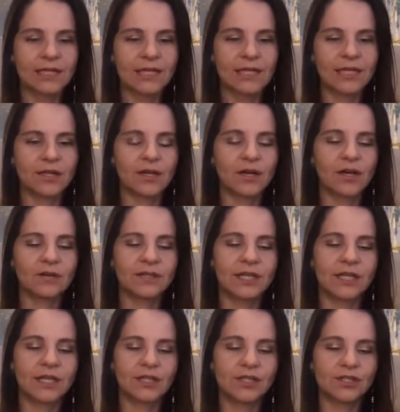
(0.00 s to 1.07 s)
I clear all
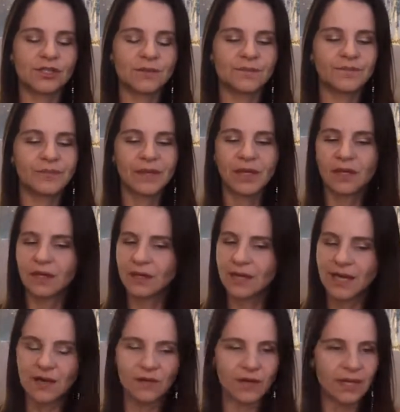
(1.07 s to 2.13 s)
the energy.
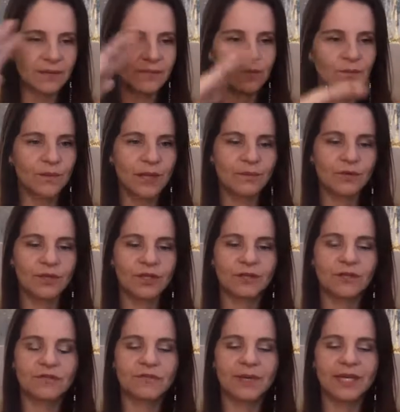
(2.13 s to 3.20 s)
Now I'm
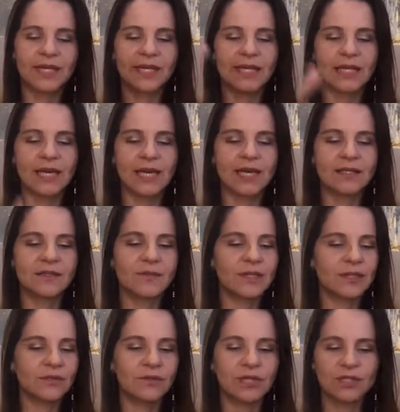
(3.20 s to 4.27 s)
working with my healing guides,
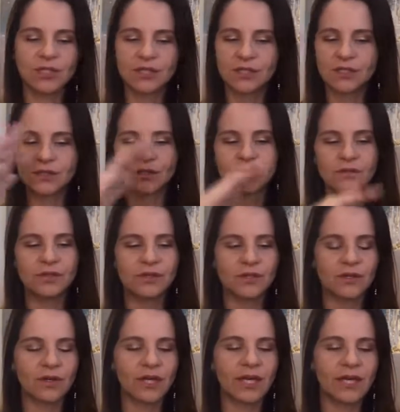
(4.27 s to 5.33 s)
but you can just use
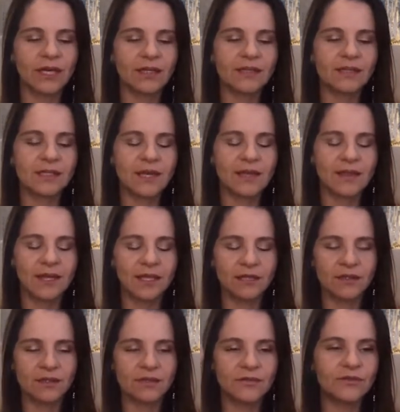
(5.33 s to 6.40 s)
your hands. And then
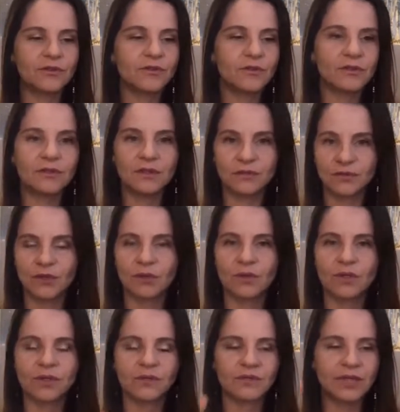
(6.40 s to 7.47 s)
if you don't
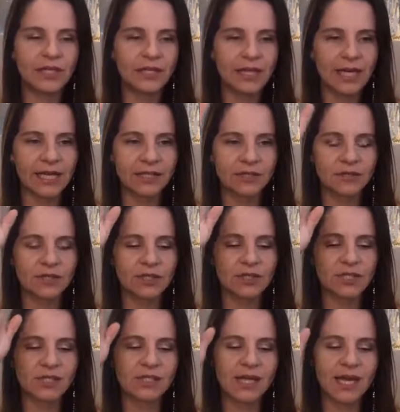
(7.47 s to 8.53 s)
work with healing guides, you can
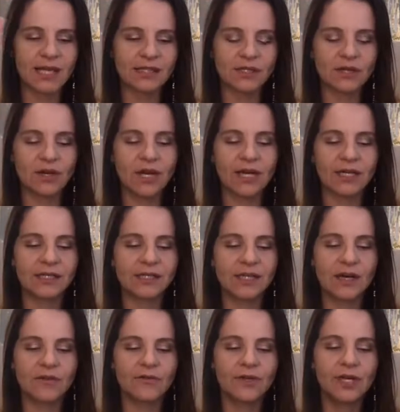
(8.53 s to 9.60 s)
just ask your higher
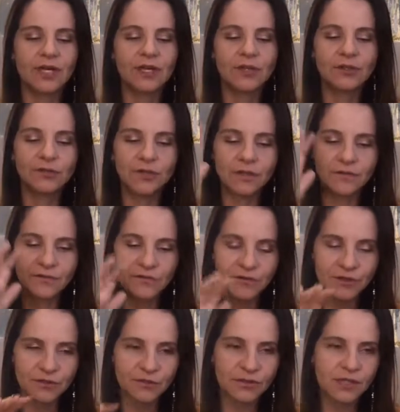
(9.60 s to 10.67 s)
self to
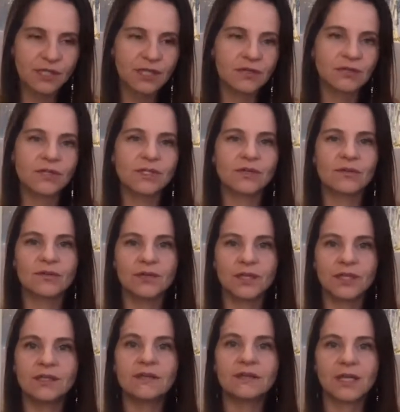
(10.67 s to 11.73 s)
infuse the crystal
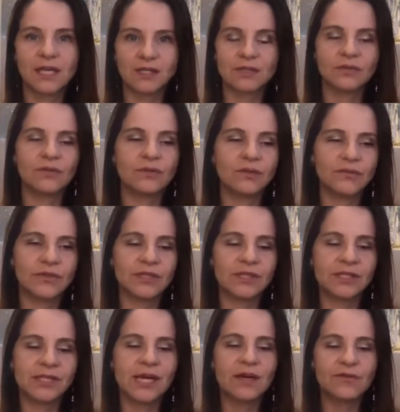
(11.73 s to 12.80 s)
grid as you're doing for
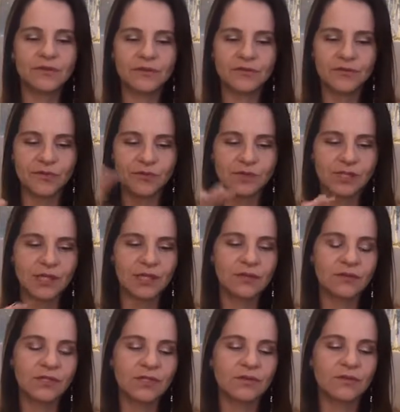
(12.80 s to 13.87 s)
yourself. Infuse the
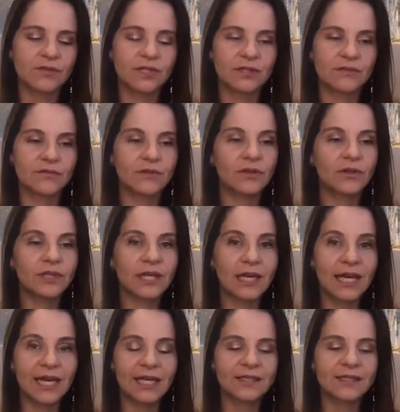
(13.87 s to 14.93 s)
crystal grid with golden
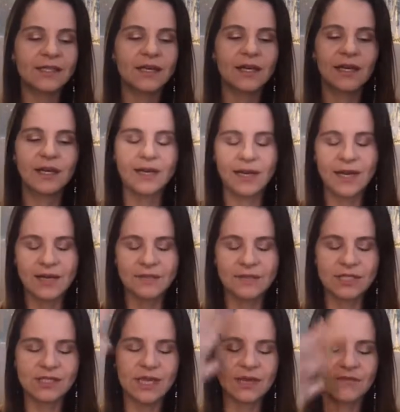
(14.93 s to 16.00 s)
light. I'm
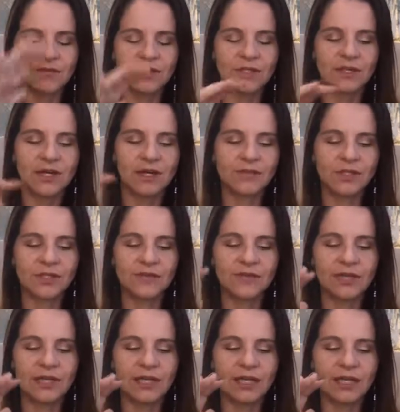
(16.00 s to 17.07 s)
just
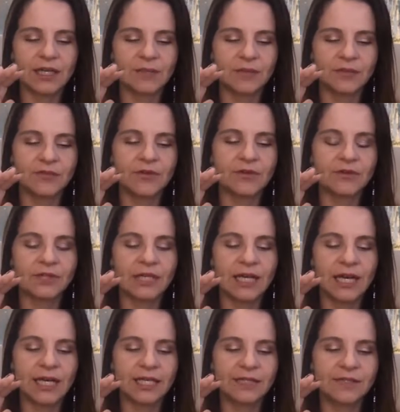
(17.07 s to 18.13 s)
filling it up with golden
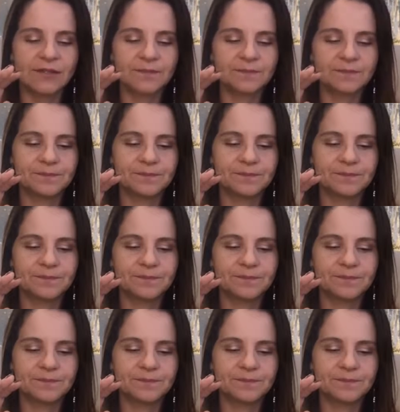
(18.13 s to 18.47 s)
light.